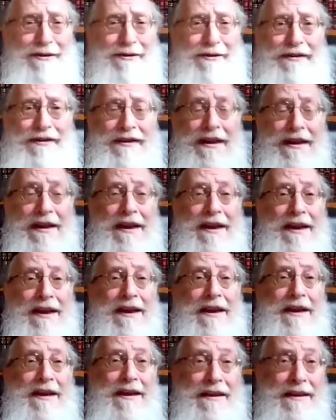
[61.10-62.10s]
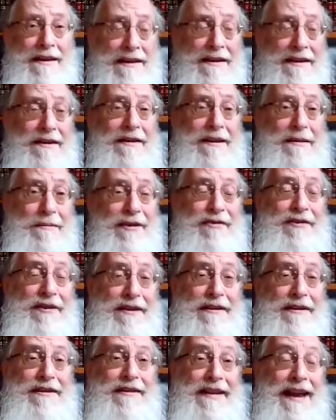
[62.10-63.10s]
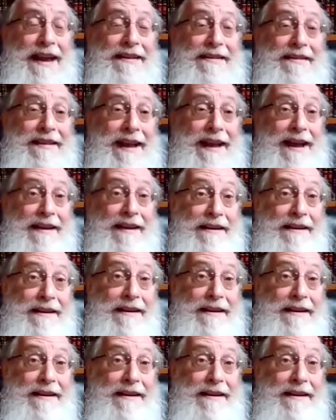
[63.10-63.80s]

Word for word: because the Mishnah says that